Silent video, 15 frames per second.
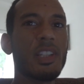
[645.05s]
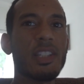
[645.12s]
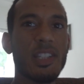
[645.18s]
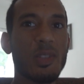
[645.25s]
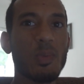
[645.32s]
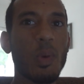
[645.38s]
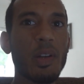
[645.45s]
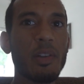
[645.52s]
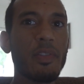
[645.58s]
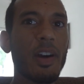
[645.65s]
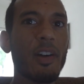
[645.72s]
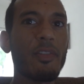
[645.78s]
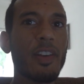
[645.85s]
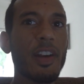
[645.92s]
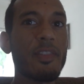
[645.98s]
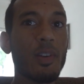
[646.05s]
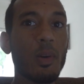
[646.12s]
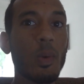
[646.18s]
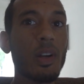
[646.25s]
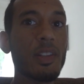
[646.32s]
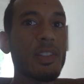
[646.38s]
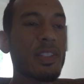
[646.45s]
This is one of our favourite
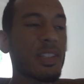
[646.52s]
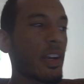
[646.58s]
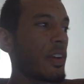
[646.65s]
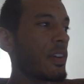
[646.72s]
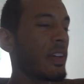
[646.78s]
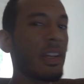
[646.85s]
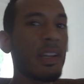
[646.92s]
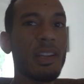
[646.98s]
ones, so